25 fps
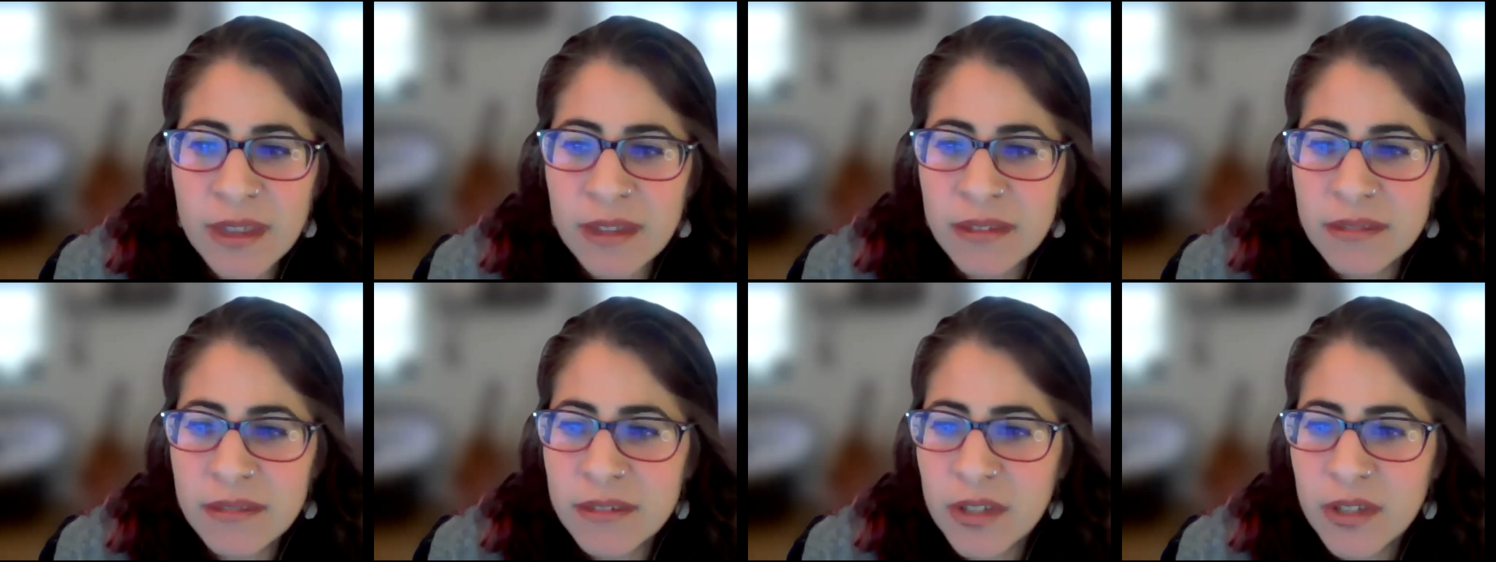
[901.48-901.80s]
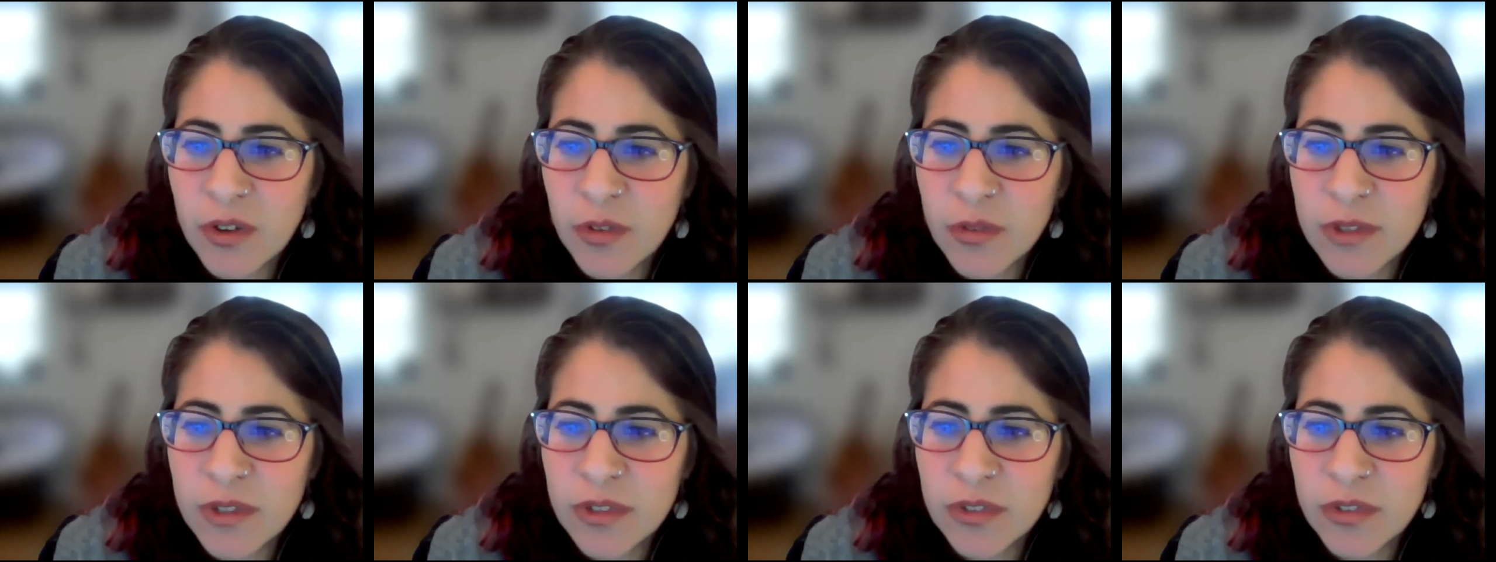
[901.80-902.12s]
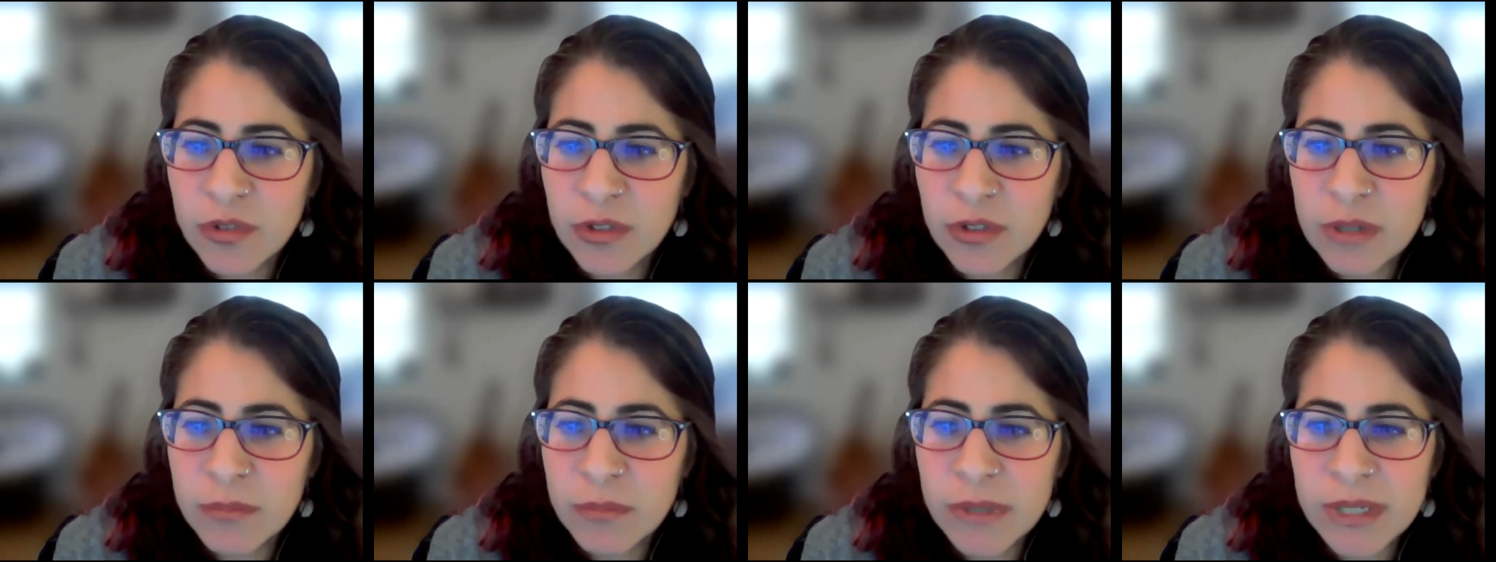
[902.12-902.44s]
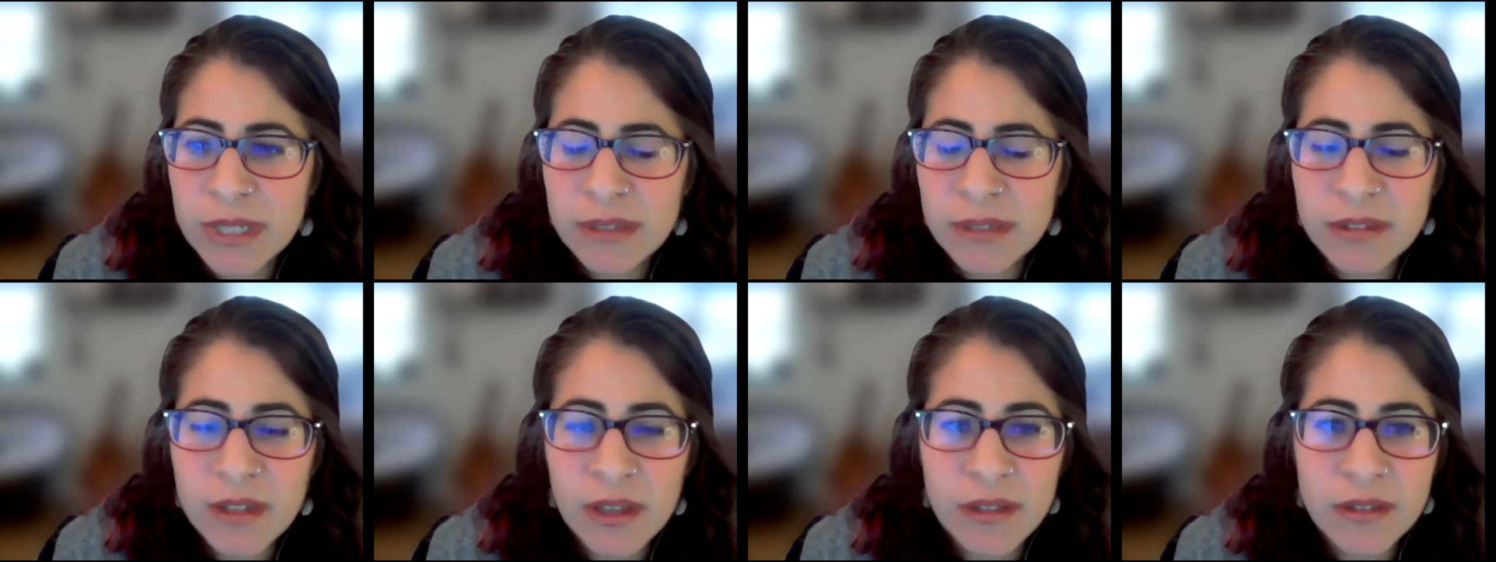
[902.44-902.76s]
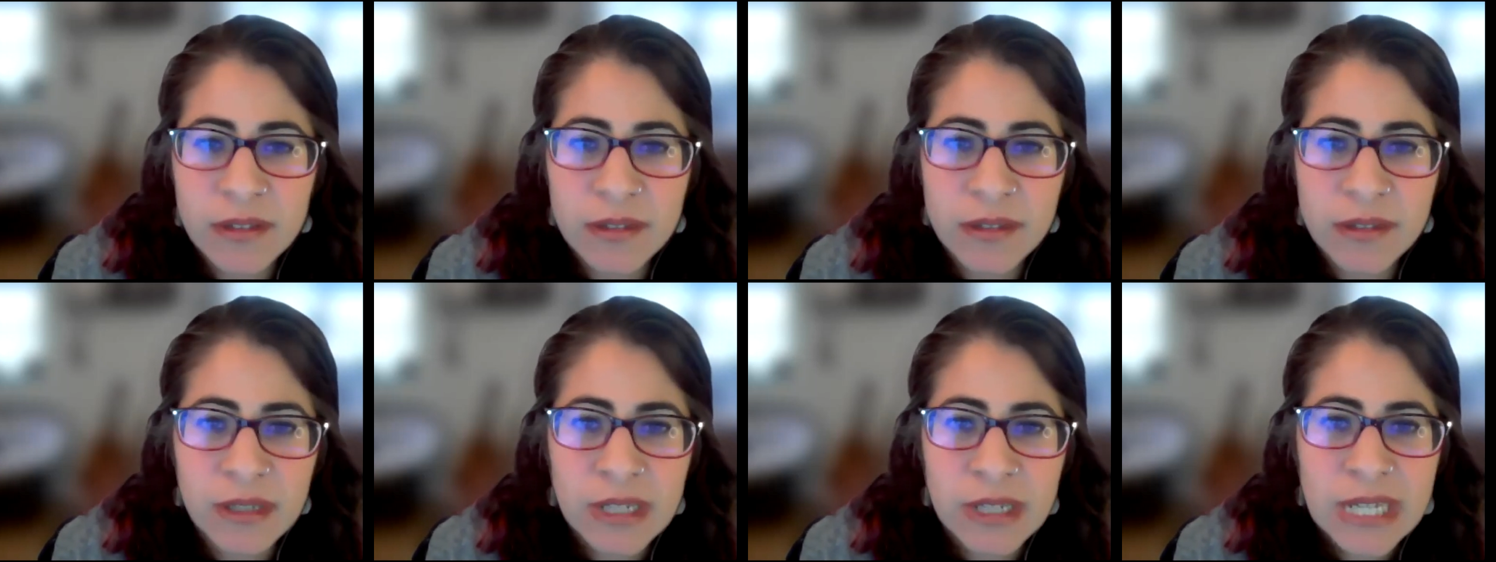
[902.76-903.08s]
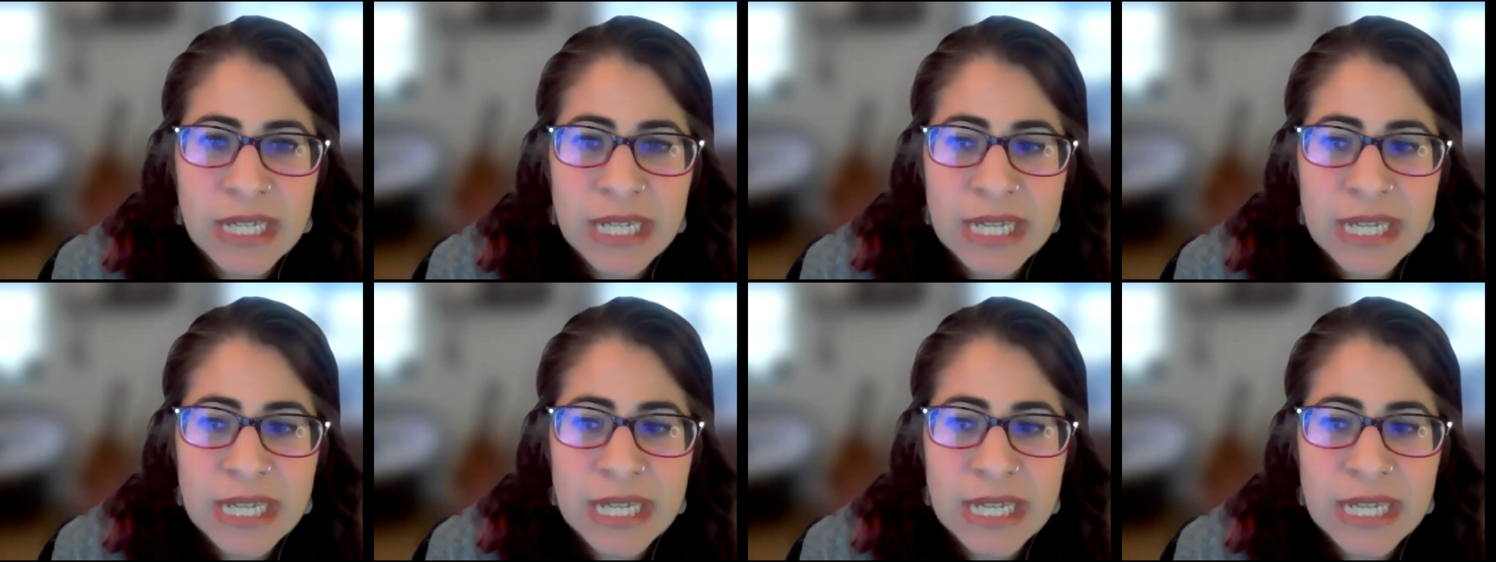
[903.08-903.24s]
that, this treatment does